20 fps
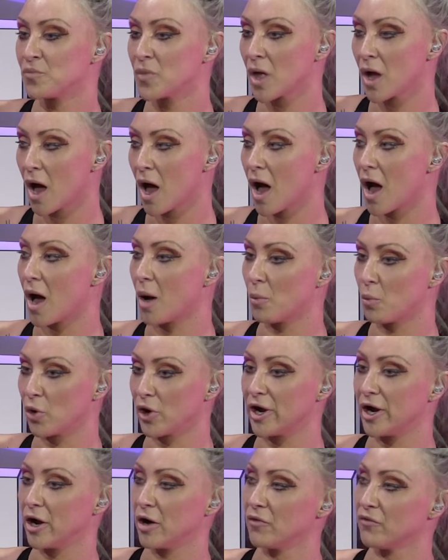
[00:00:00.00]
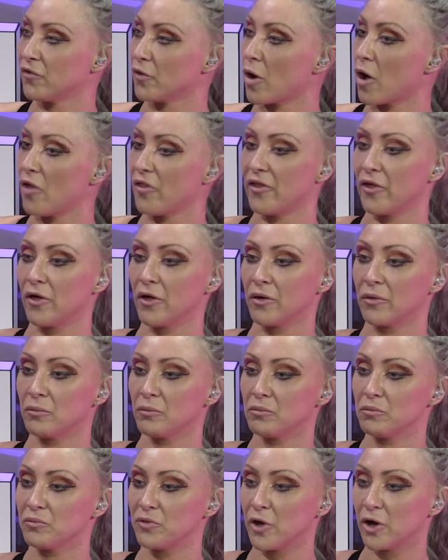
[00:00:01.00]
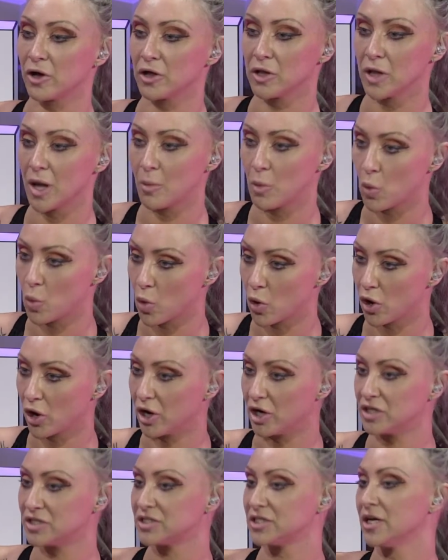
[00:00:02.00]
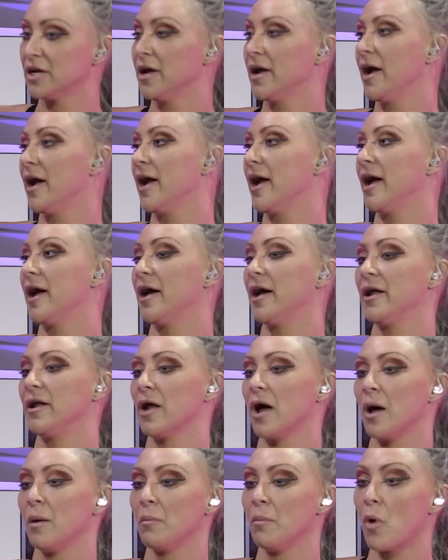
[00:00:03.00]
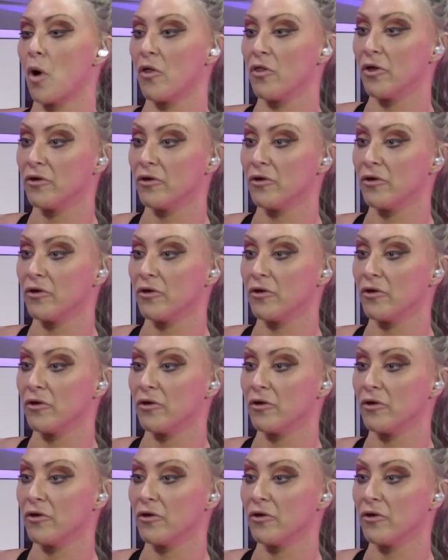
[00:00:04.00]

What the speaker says: were here for all the club awards and all the